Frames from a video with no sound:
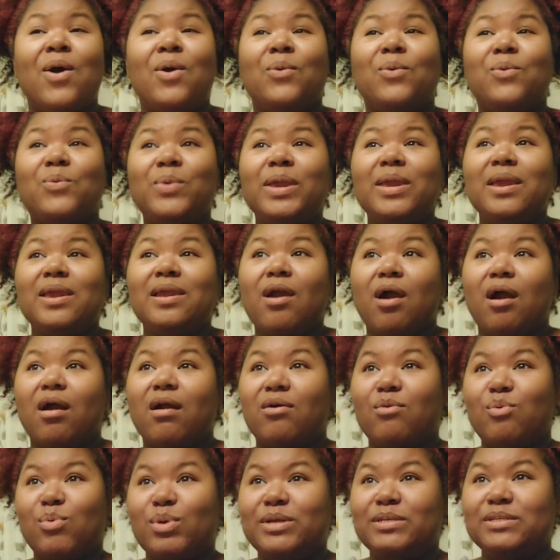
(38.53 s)
we are
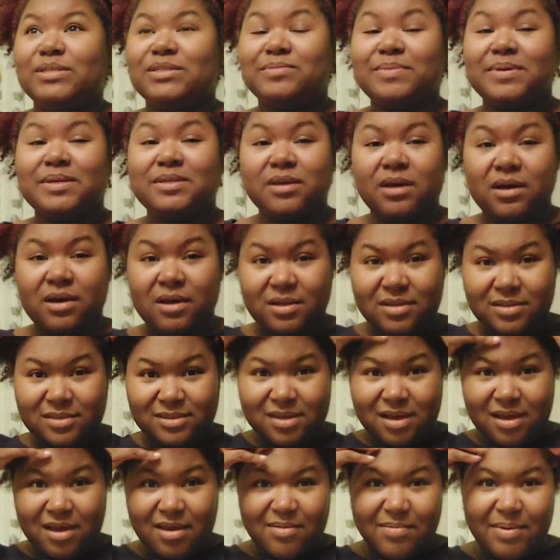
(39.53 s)
going to be
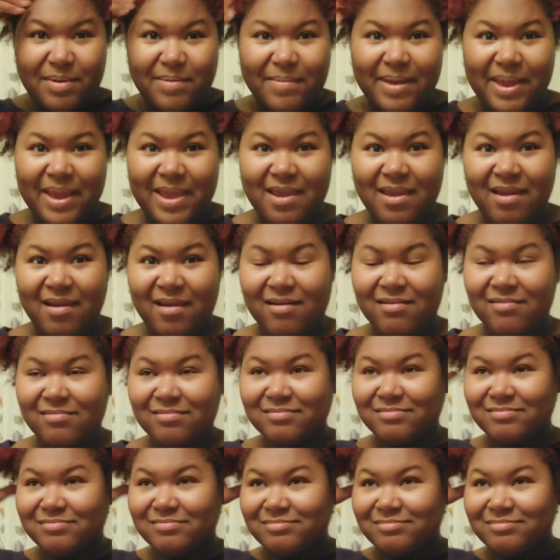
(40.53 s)
talking about my hair.